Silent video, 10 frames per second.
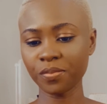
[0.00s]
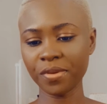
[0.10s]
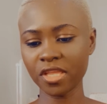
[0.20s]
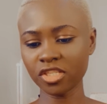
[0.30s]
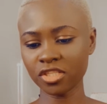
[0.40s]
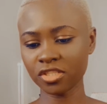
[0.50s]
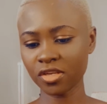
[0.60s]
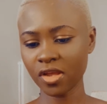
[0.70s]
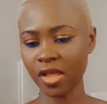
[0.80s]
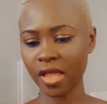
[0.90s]
Peach,
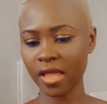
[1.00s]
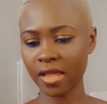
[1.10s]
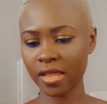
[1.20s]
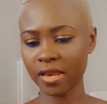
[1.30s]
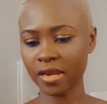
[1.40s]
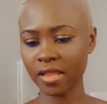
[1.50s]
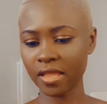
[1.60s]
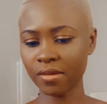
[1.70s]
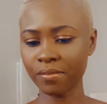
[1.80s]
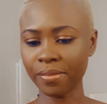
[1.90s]
and
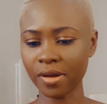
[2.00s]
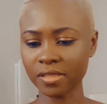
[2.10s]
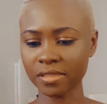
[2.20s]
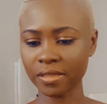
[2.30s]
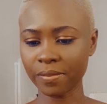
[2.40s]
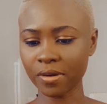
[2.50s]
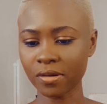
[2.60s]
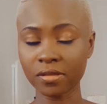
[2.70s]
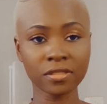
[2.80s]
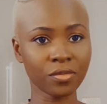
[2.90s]

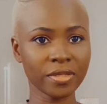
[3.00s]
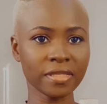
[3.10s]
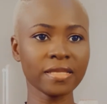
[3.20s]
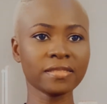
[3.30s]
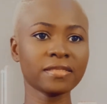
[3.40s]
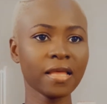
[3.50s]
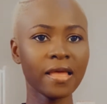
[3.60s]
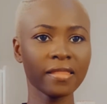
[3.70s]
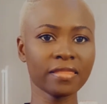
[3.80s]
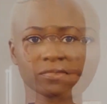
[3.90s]
Impossible to Resist.
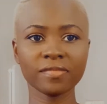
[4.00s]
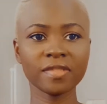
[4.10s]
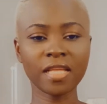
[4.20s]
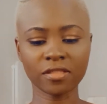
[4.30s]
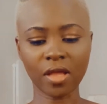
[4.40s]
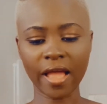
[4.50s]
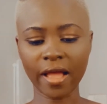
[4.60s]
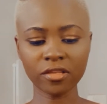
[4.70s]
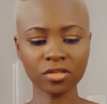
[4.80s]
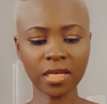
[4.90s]
So I
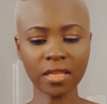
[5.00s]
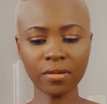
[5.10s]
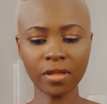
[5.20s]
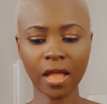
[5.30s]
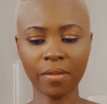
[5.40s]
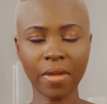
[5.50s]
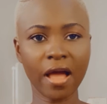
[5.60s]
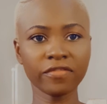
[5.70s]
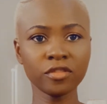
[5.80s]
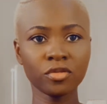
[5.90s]
actually
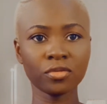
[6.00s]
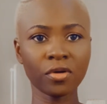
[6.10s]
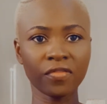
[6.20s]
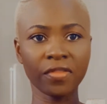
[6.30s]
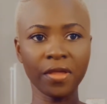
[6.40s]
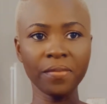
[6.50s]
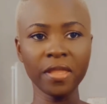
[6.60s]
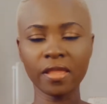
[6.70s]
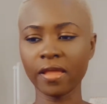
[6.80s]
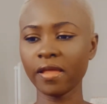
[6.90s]
have two of them
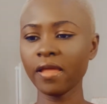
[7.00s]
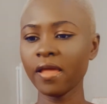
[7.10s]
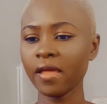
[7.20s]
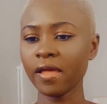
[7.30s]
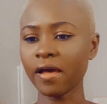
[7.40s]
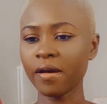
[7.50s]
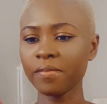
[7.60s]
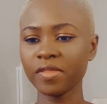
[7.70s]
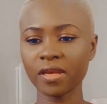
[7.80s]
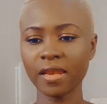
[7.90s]
here.
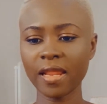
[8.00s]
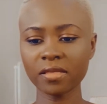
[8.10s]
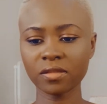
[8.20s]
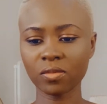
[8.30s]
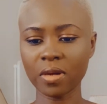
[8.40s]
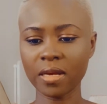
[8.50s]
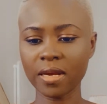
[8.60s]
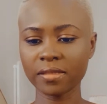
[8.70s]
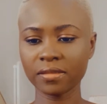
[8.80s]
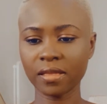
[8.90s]
The next one
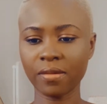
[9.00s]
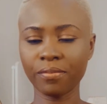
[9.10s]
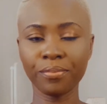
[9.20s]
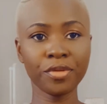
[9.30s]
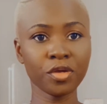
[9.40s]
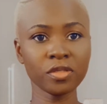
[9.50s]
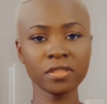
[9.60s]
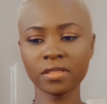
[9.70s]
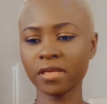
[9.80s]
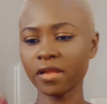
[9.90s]
is Pure
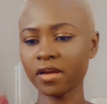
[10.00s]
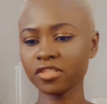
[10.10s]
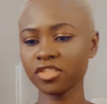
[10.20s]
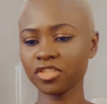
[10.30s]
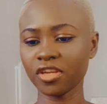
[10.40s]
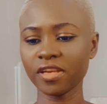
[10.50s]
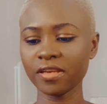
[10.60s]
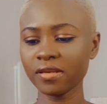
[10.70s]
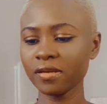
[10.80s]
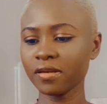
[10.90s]

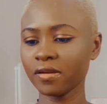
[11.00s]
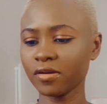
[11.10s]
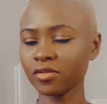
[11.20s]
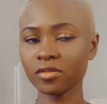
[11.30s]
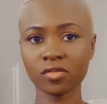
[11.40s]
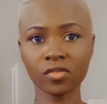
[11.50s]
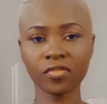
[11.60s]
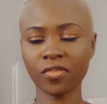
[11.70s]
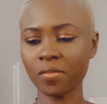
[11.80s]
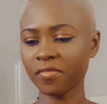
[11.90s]
Seduction, also
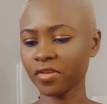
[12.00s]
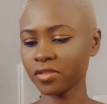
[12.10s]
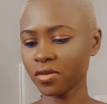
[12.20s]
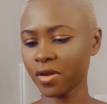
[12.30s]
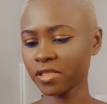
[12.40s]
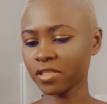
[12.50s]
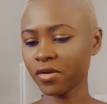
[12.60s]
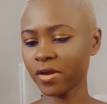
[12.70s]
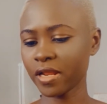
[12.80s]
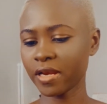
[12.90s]
from Victoria's
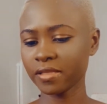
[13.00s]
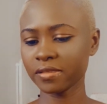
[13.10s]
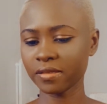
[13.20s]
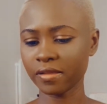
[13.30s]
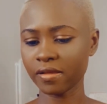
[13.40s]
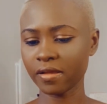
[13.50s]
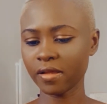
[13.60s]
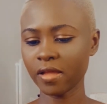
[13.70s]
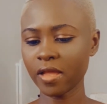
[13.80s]
Secret, and it's in the